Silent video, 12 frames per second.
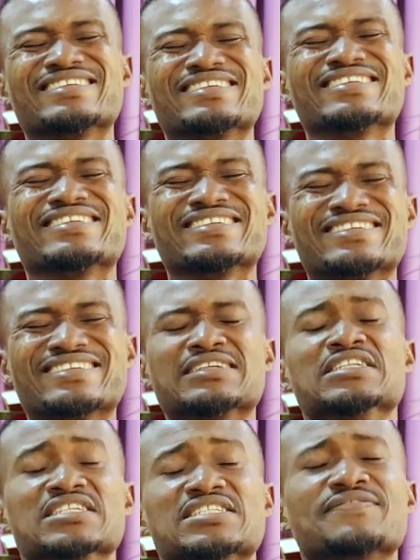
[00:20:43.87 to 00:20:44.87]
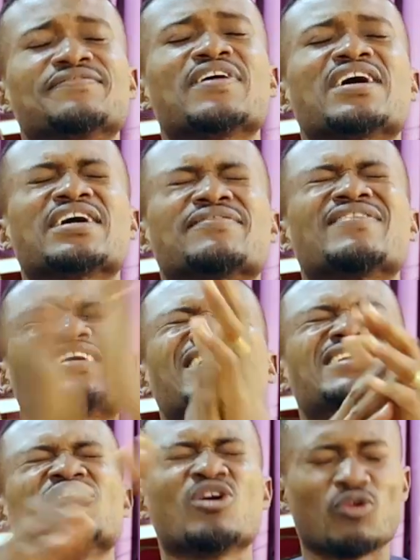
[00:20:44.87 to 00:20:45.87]
Say, Father,
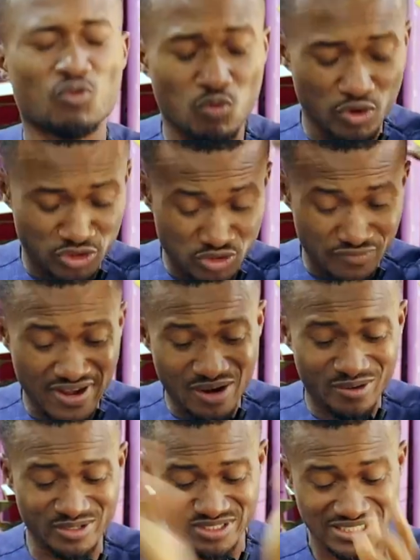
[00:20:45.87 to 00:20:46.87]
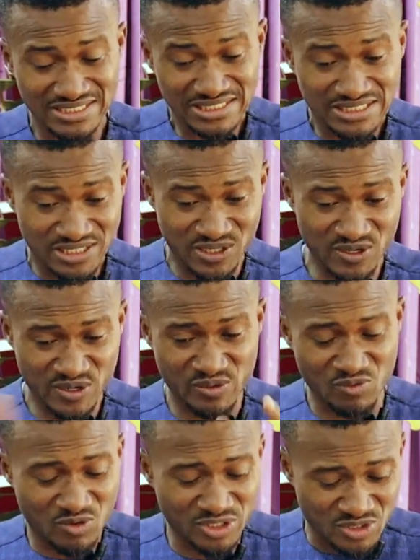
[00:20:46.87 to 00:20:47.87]
finally, Lord, watch over us.
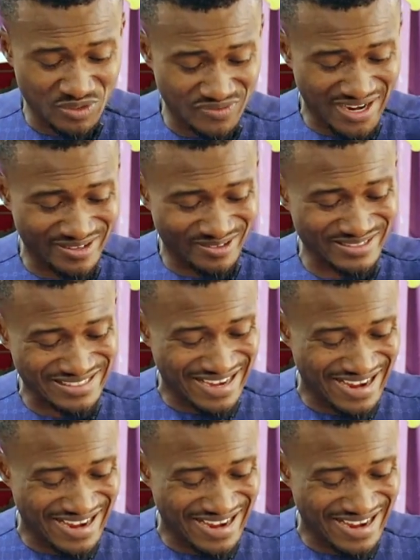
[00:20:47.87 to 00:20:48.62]
Lord, watch over us.